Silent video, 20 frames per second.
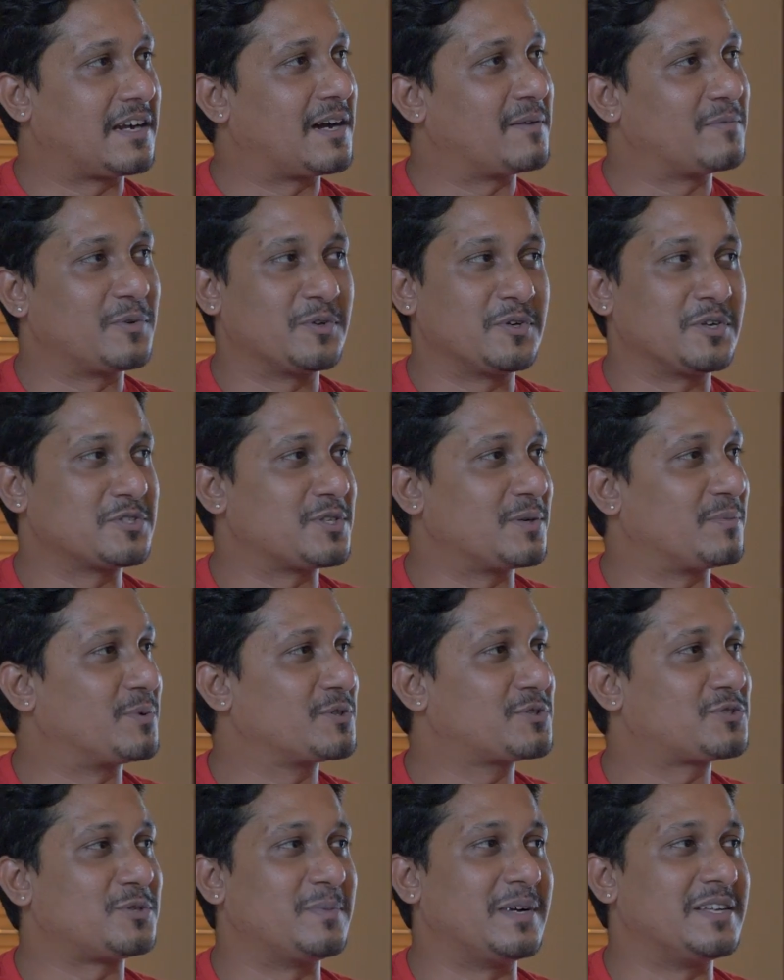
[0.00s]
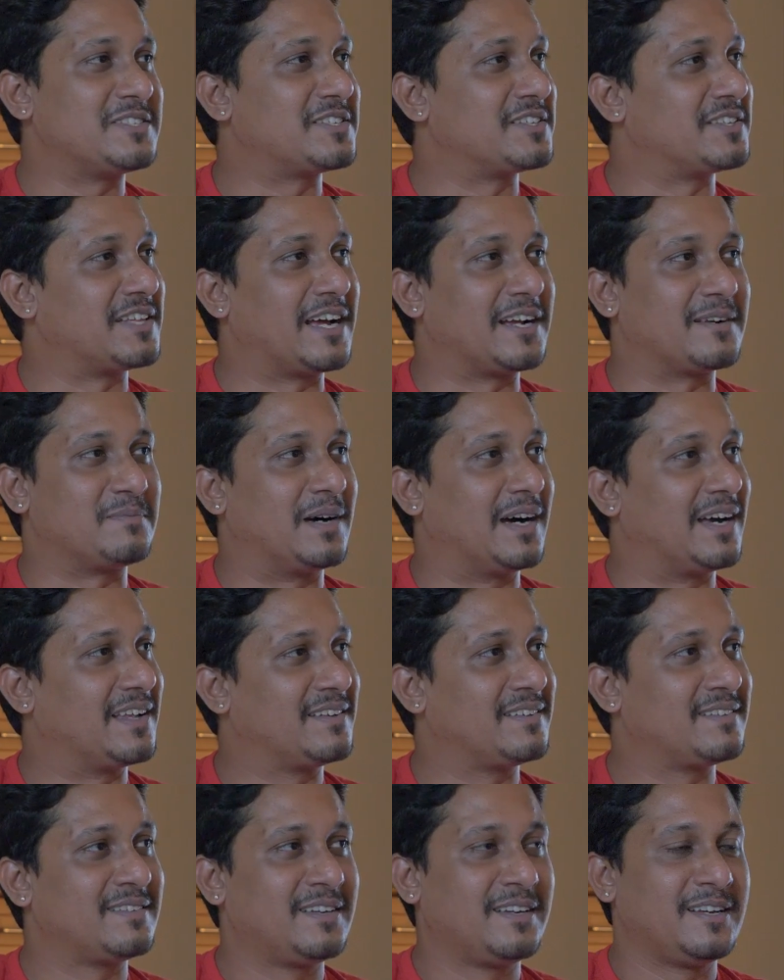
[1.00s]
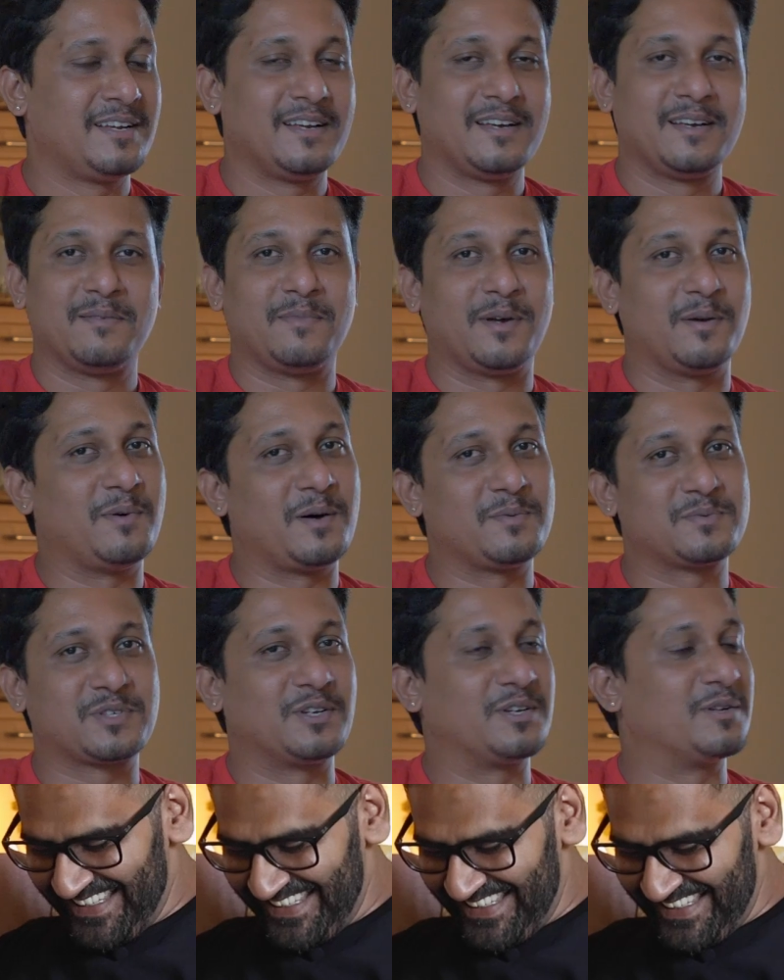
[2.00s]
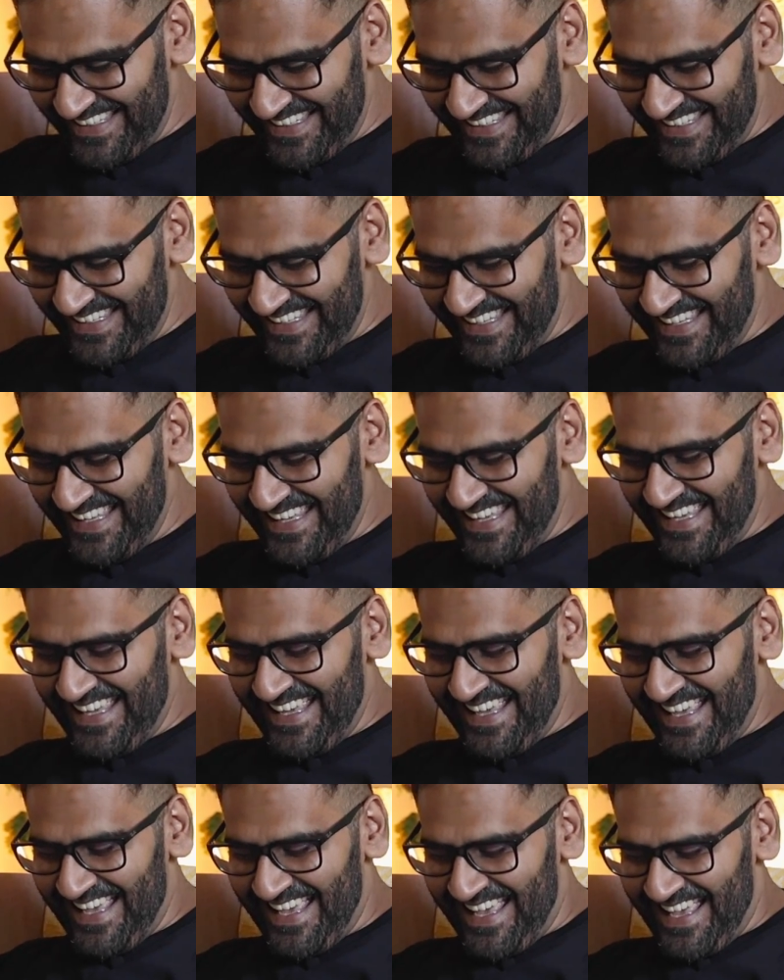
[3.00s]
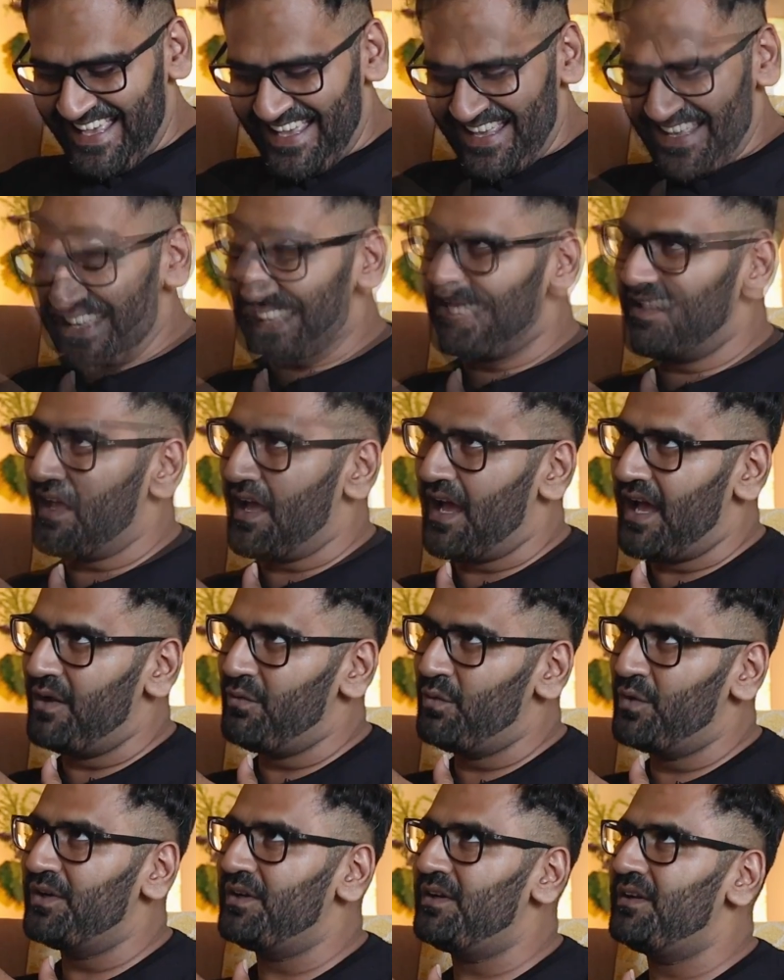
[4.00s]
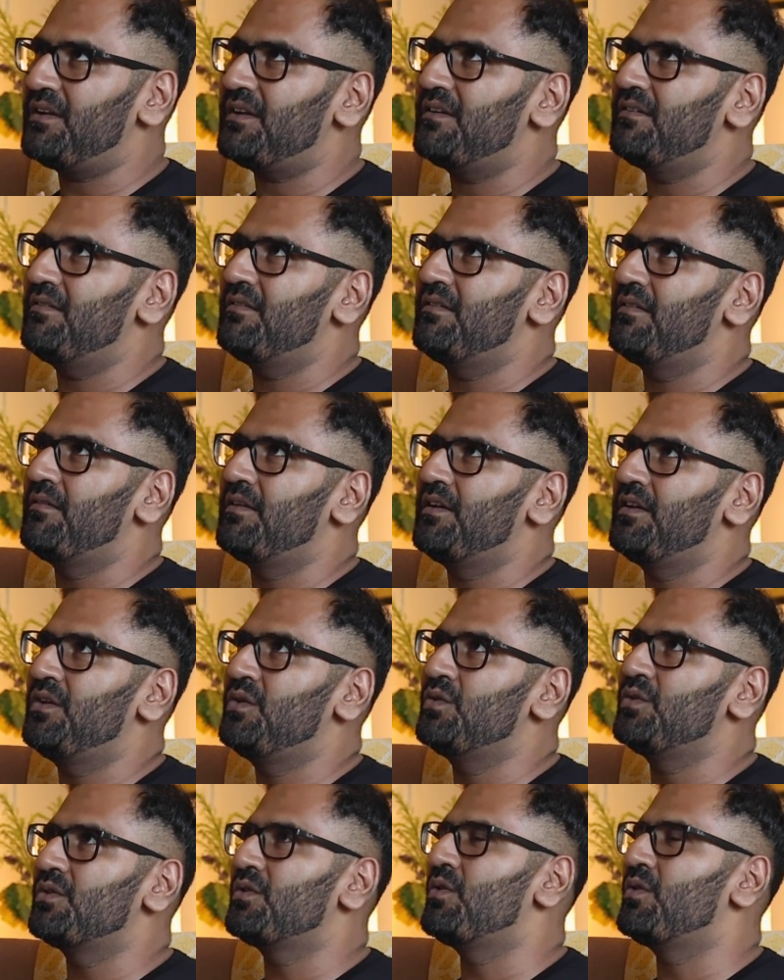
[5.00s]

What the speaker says: Ram, you're not supposed to mention that, man. My mom's to be hearing it. I want you to